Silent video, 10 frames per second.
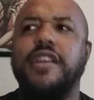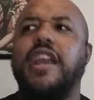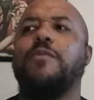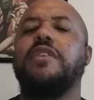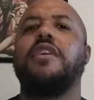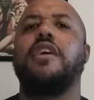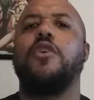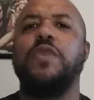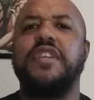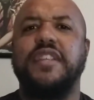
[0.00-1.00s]
Yeah, we
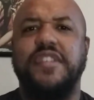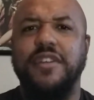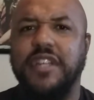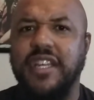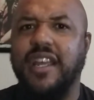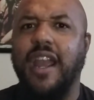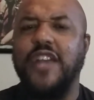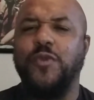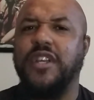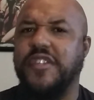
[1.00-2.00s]
we can still kick
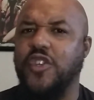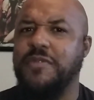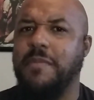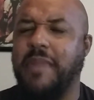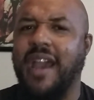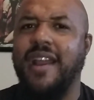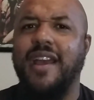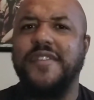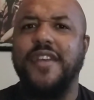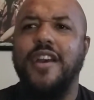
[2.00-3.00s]
ass, we can still be
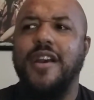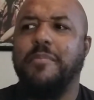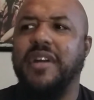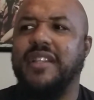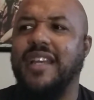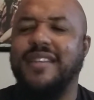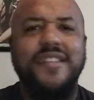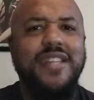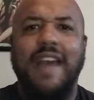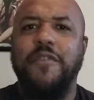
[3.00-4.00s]
badass, but it
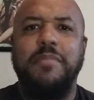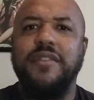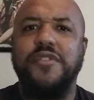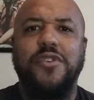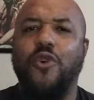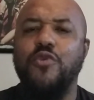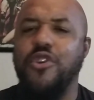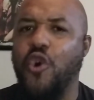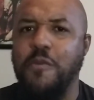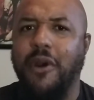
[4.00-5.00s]
doesn't have to be this whole
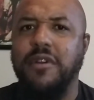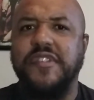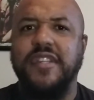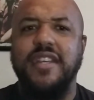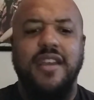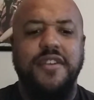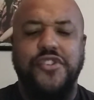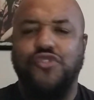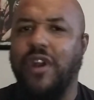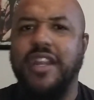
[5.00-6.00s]
no mercy and
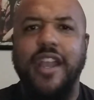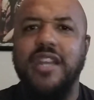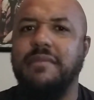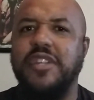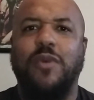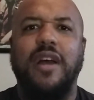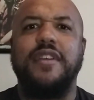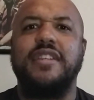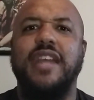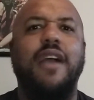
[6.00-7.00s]
strike your enemies while
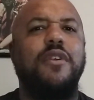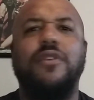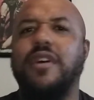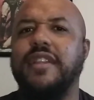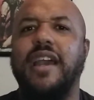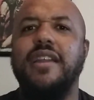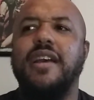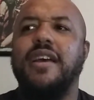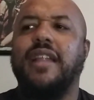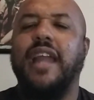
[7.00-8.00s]
they're down and all that.
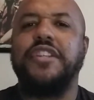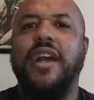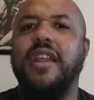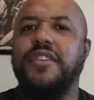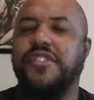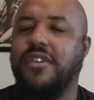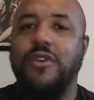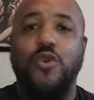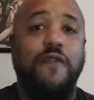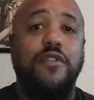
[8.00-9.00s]
Like Johnny just
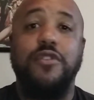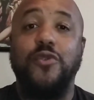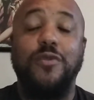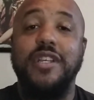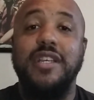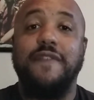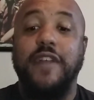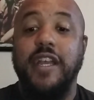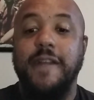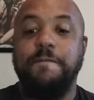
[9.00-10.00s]
turned over a new leaf
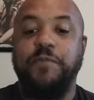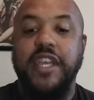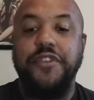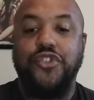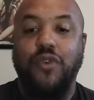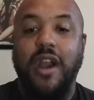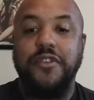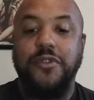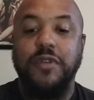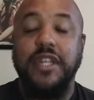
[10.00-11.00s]
and he's
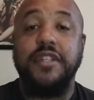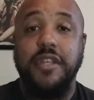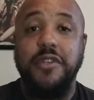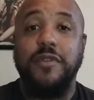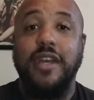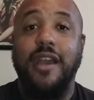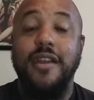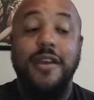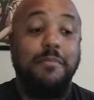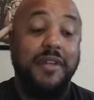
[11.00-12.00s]
trying to continue that.
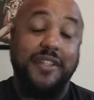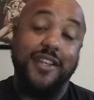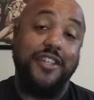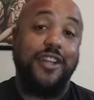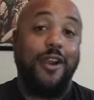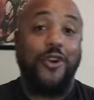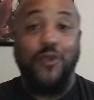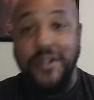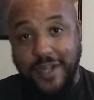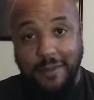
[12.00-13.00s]
But then John
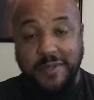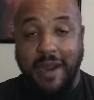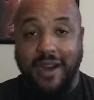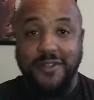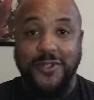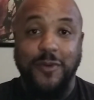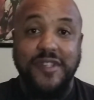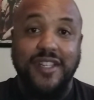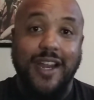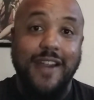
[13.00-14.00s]
Kreese comes back into
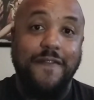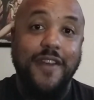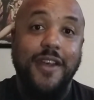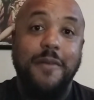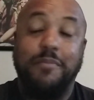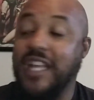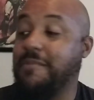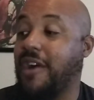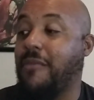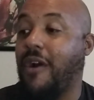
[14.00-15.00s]
his life,
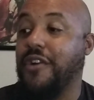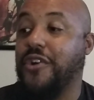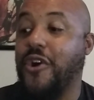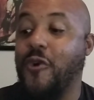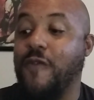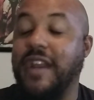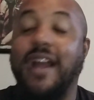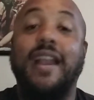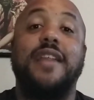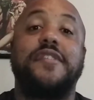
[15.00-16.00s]
played by Martin Kove. And
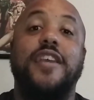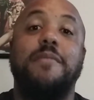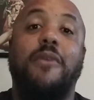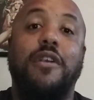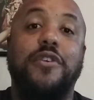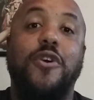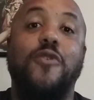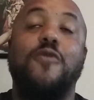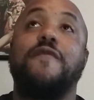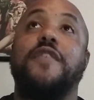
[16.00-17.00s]
I got to say, Martin
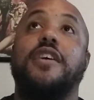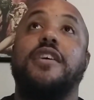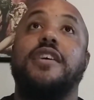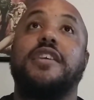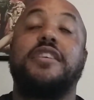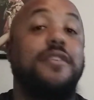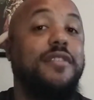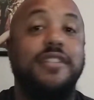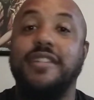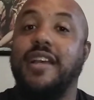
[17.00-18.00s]
Kove uh,
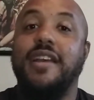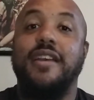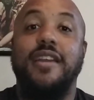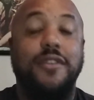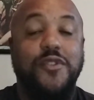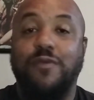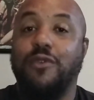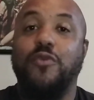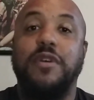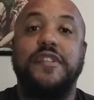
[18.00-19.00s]
killed it in this
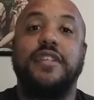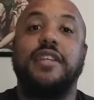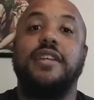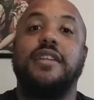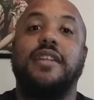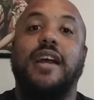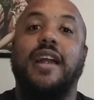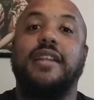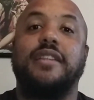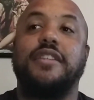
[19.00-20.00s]
role once again.
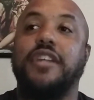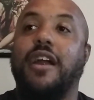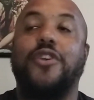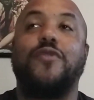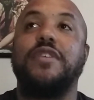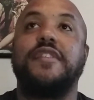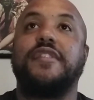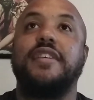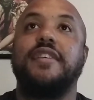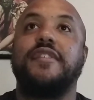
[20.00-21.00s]
Like John
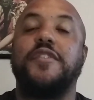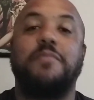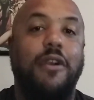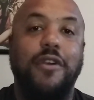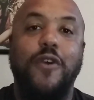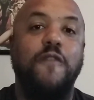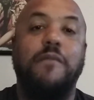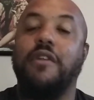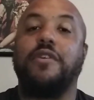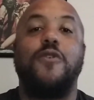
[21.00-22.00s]
Kreese is, is Martin Kove.
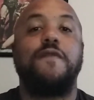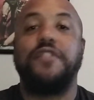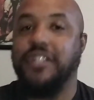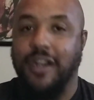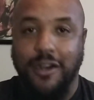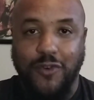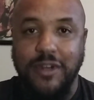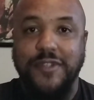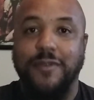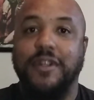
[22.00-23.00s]
Martin Kove is John
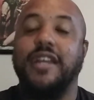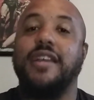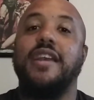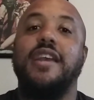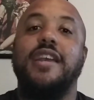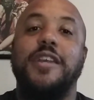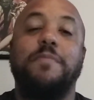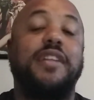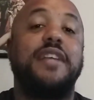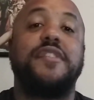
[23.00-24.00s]
Kreese, okay? He
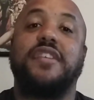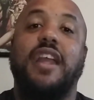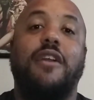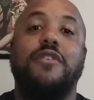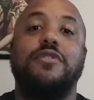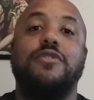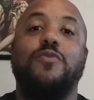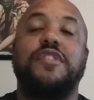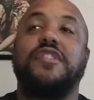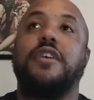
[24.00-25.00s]
plays his character
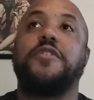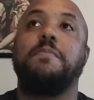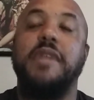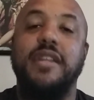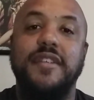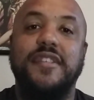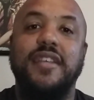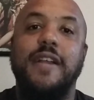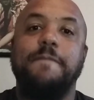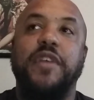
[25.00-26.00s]
with such
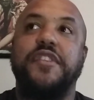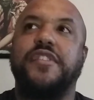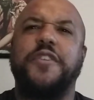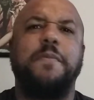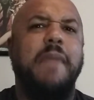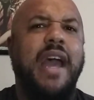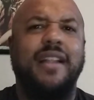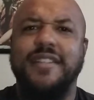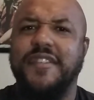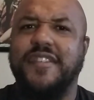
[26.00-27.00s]
menace and such
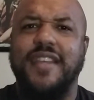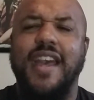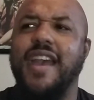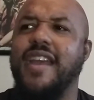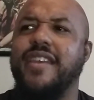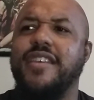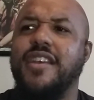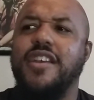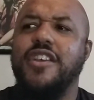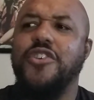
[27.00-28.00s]
malice. And
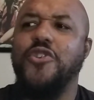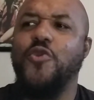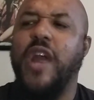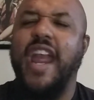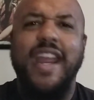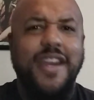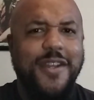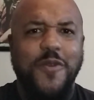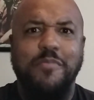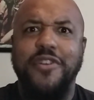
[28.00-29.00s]
you hate
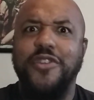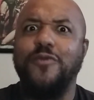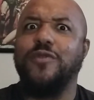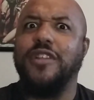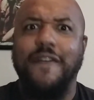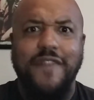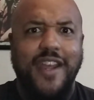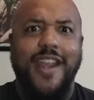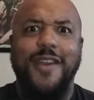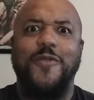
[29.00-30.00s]
him, but you love
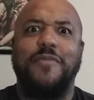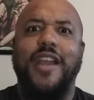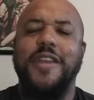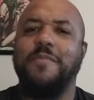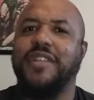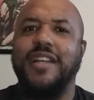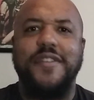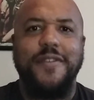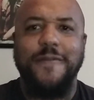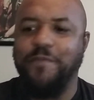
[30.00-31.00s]
to hate him. Like he
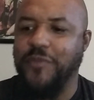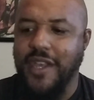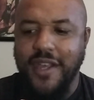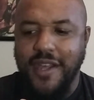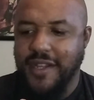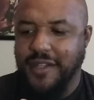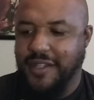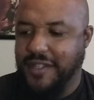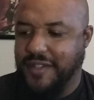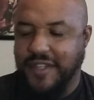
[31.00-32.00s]
plays him
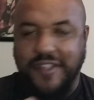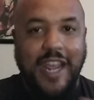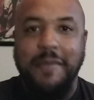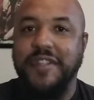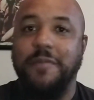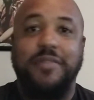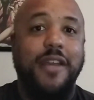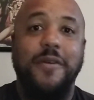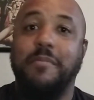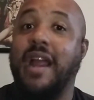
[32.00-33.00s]
the, the same as he
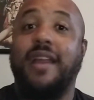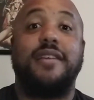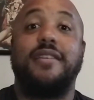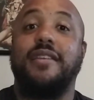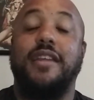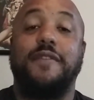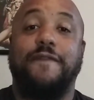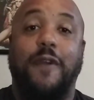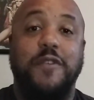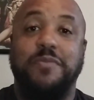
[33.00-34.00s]
played him back in, in the
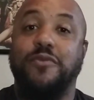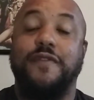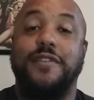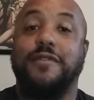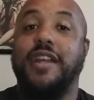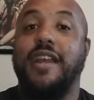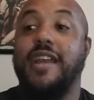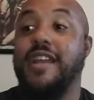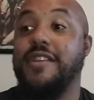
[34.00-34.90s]
first movie, okay?